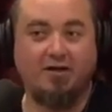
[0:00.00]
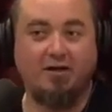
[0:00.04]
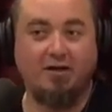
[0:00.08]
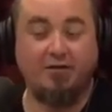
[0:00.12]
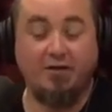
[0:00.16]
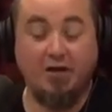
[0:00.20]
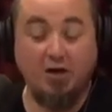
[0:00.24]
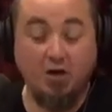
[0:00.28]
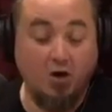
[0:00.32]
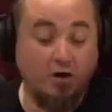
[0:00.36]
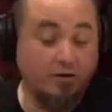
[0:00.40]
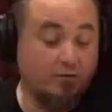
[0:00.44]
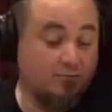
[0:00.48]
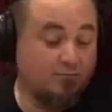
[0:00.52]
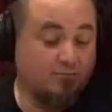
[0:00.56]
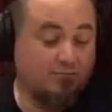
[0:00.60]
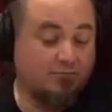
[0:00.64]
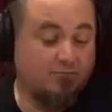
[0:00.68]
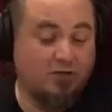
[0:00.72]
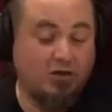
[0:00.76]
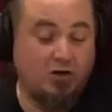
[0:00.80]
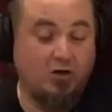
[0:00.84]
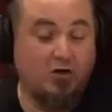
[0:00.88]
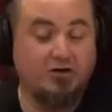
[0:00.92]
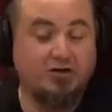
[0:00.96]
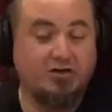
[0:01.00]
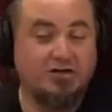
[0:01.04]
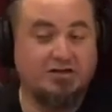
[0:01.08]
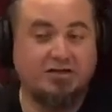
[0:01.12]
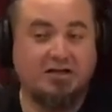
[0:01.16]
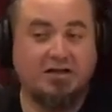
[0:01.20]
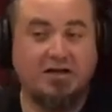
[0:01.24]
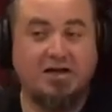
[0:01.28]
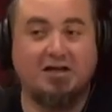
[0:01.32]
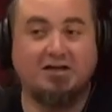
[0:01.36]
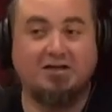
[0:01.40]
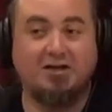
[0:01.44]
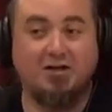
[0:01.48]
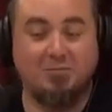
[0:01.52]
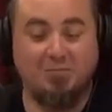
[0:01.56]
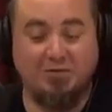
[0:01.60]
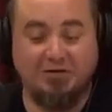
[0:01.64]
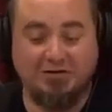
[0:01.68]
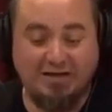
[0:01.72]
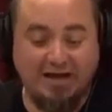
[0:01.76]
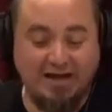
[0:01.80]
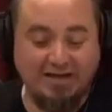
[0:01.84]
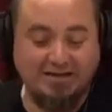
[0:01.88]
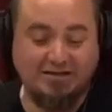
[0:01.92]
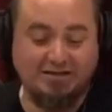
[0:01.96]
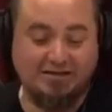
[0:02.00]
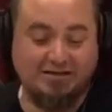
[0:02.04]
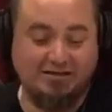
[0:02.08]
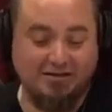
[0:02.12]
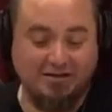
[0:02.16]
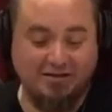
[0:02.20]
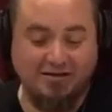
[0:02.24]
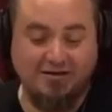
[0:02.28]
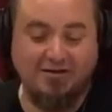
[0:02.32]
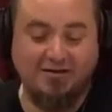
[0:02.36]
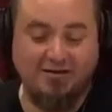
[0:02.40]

they're not disconnected, but that's